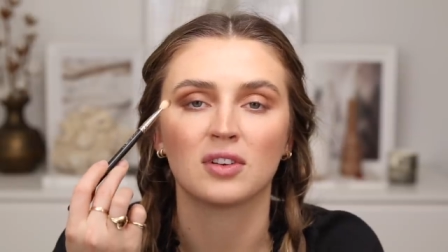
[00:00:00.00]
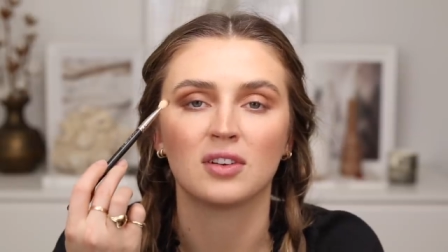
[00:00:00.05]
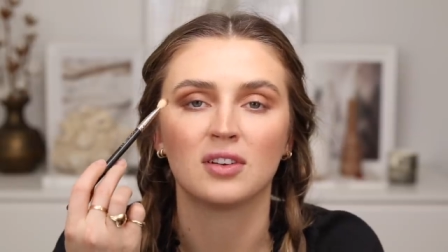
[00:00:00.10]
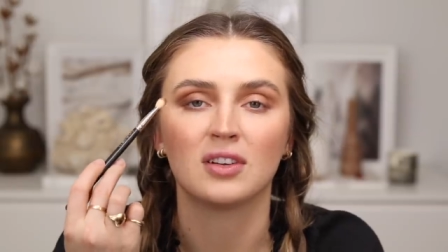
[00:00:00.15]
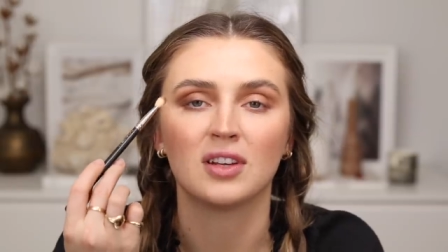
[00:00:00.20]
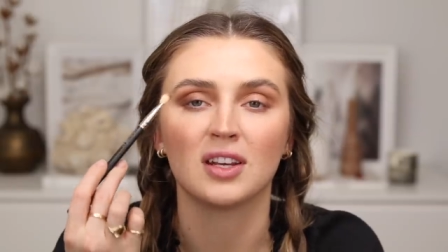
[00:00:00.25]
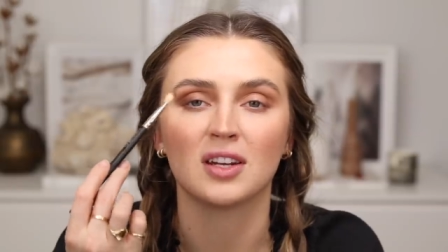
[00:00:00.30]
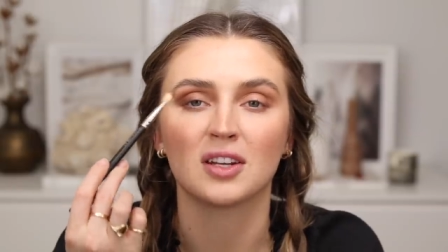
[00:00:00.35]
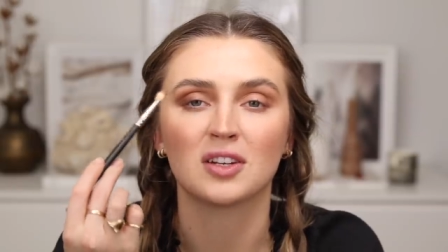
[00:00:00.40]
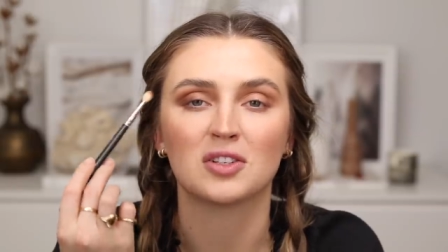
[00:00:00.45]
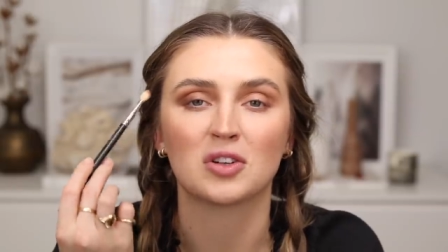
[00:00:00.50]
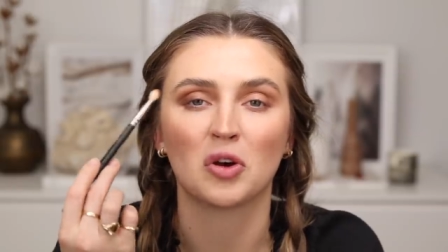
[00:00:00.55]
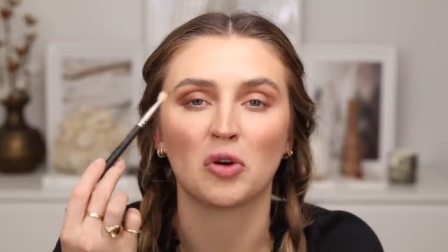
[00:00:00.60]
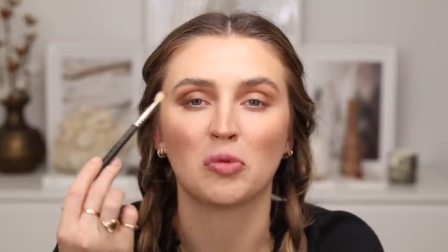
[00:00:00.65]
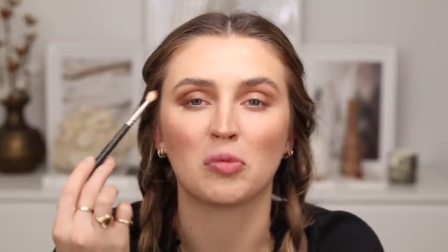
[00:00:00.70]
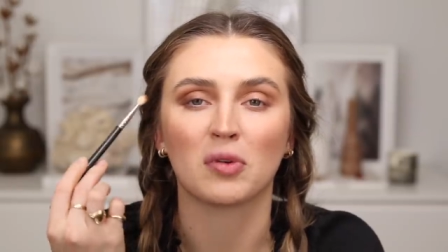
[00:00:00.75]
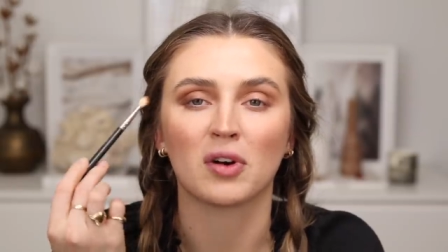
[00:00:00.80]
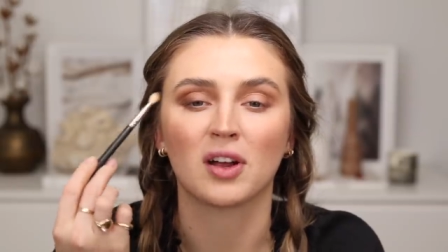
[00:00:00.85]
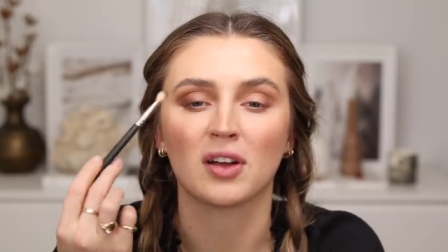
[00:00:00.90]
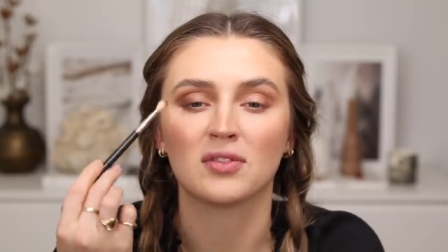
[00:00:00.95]
Nina
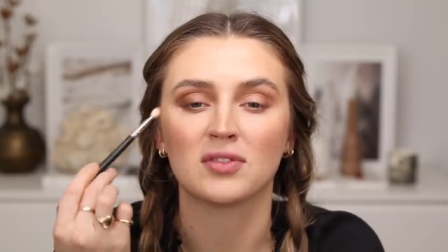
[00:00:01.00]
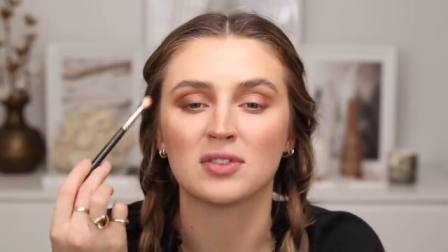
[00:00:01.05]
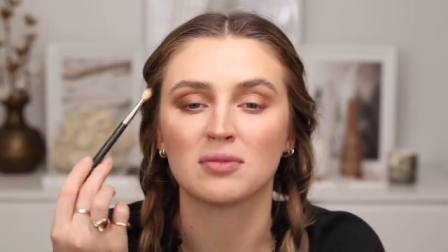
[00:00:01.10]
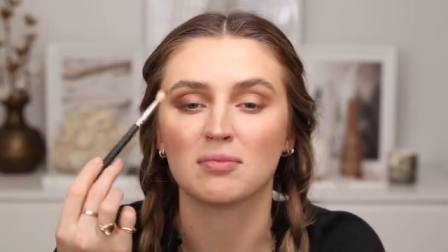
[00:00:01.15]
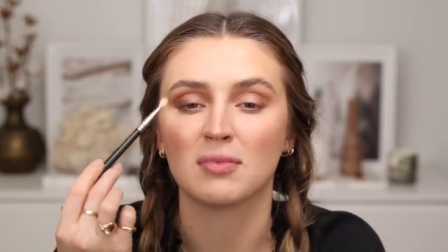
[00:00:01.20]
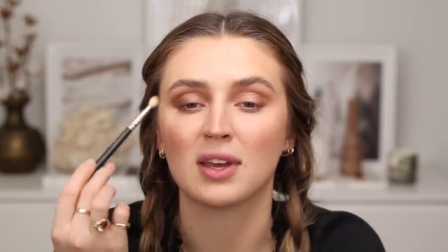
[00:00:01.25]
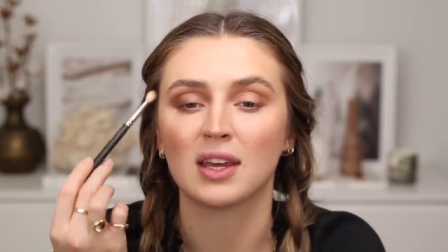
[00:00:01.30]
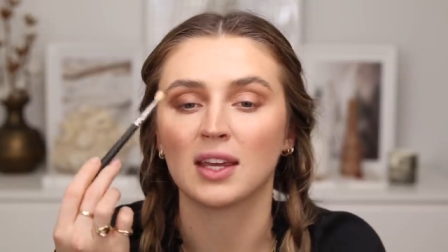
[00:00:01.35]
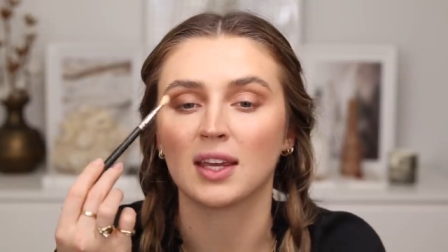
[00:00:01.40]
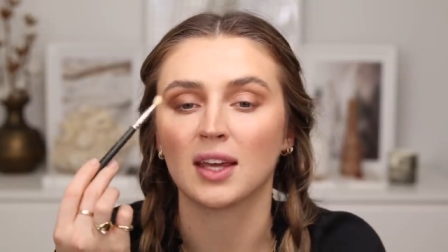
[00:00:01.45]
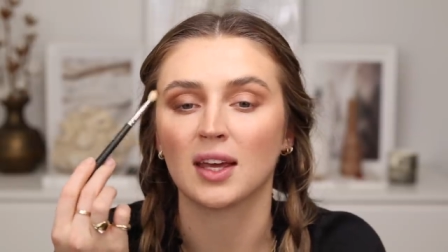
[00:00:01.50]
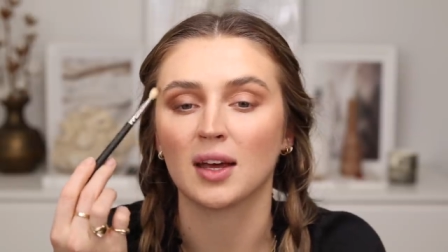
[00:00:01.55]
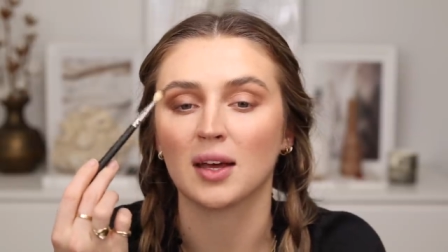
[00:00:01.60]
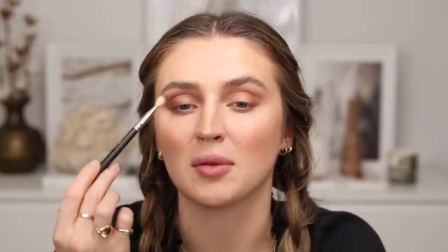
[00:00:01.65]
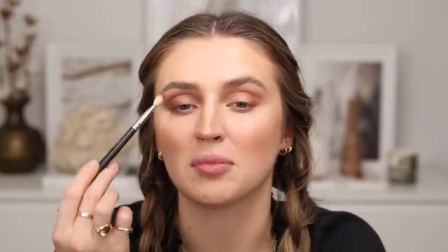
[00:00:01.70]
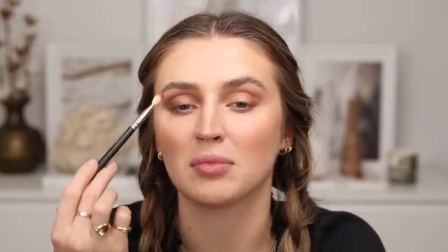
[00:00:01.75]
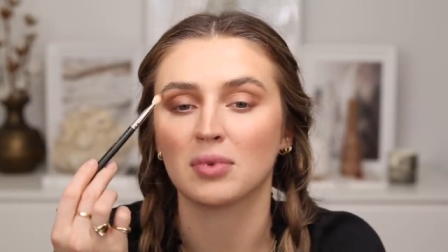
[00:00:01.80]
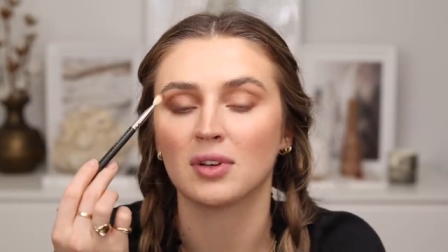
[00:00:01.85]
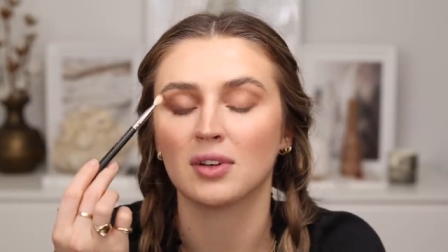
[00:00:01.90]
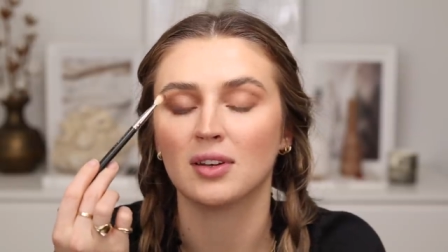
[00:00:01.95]
Dobrev's
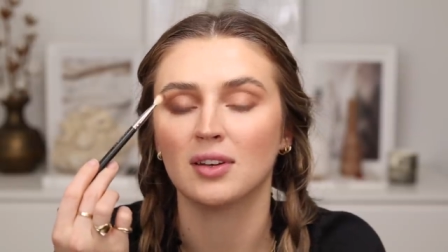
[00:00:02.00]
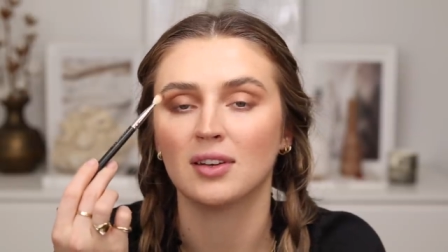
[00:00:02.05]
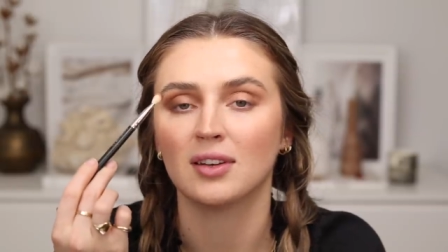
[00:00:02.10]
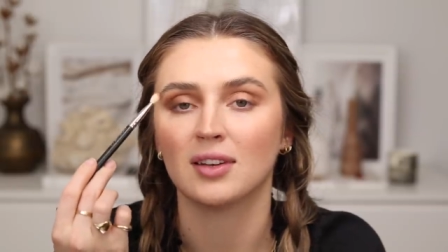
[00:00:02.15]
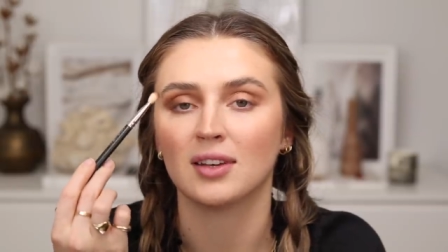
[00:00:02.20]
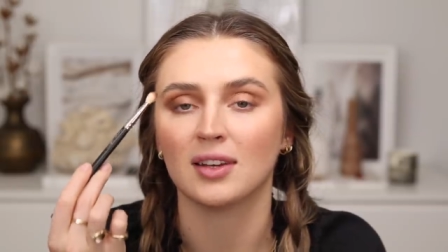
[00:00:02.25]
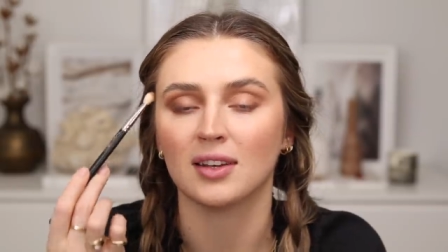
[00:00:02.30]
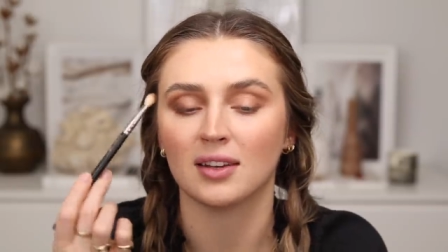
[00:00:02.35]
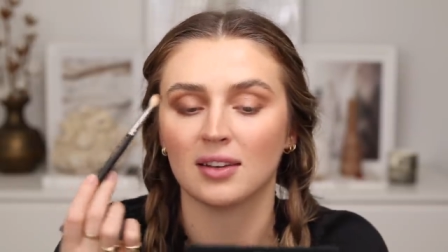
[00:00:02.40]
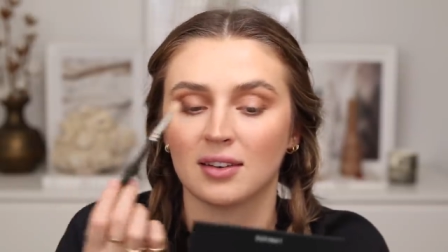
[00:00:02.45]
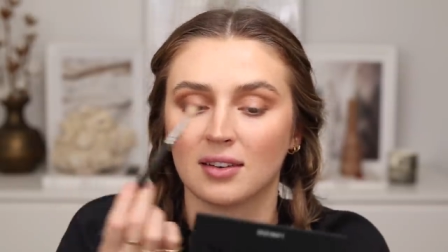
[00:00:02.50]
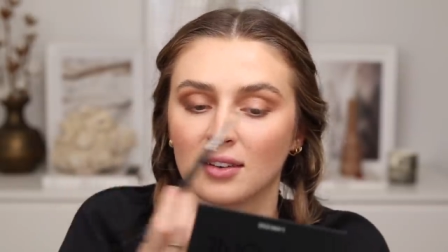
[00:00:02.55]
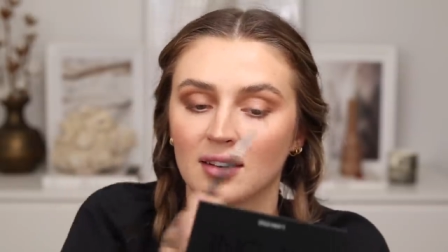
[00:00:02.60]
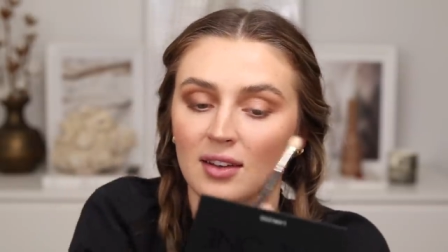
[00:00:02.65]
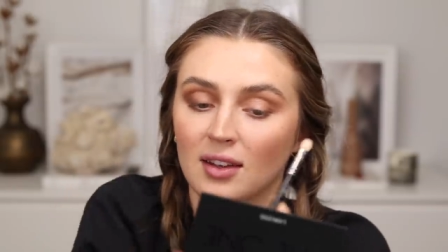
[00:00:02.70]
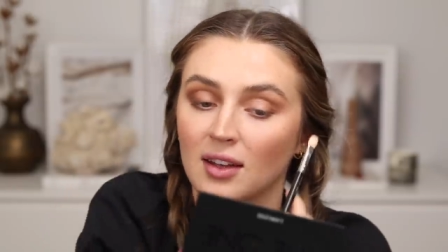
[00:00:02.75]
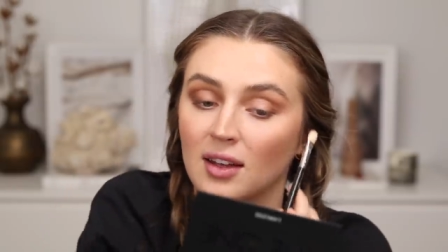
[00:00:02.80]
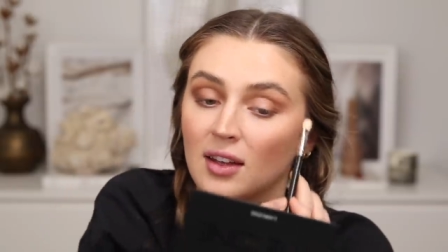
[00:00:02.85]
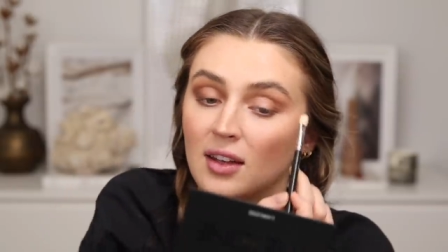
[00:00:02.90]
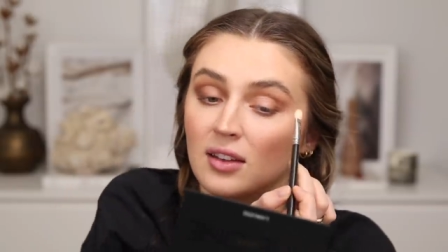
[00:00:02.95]
makeup in
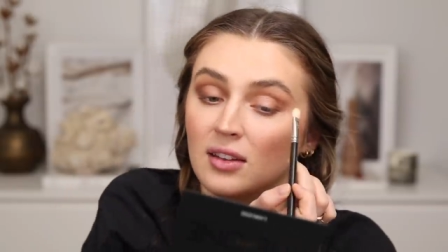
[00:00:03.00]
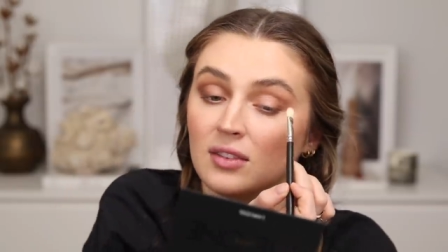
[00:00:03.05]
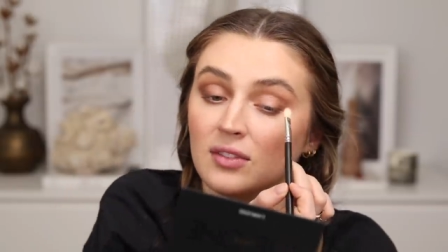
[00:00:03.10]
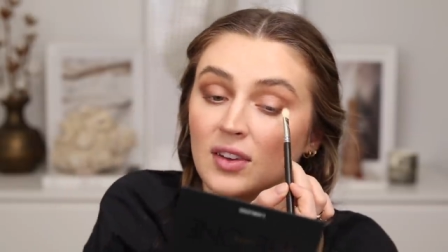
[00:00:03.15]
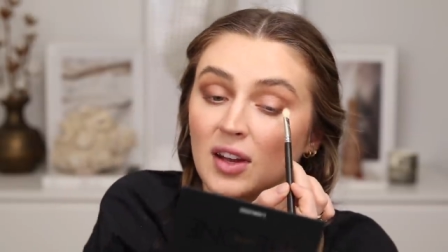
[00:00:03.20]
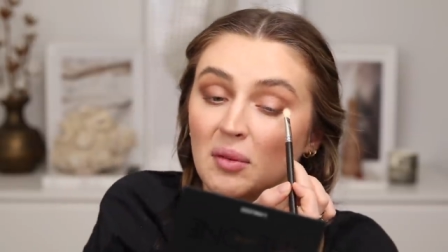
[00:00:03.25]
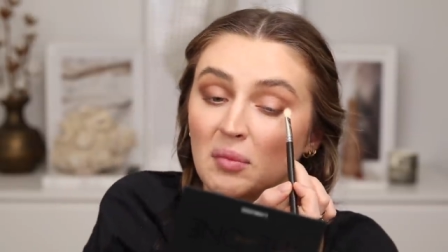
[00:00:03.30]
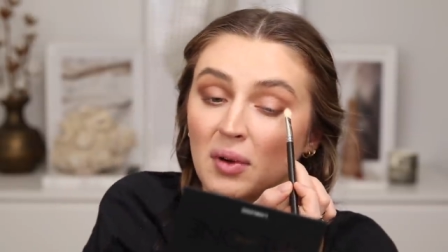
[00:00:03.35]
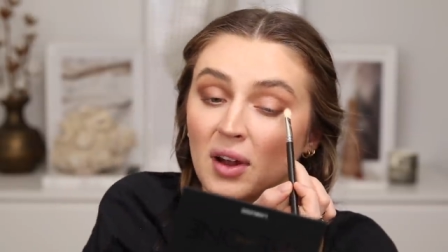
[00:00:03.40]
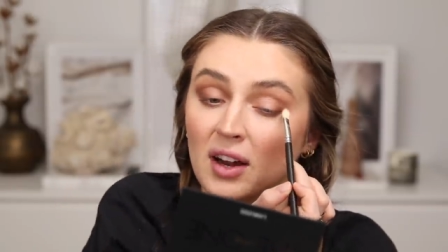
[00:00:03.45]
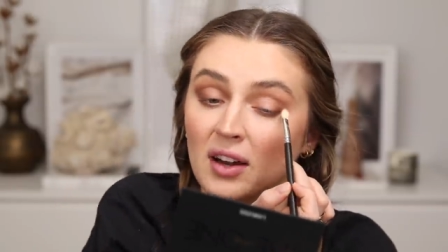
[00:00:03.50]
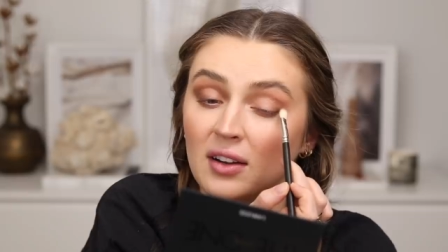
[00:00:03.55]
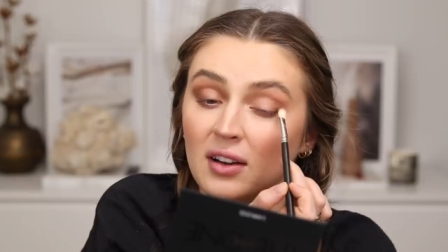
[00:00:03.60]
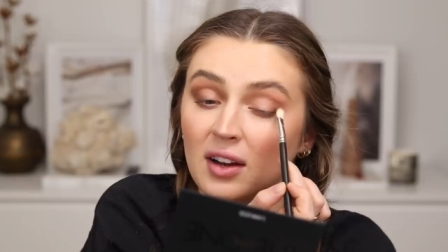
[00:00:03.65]
the Vampire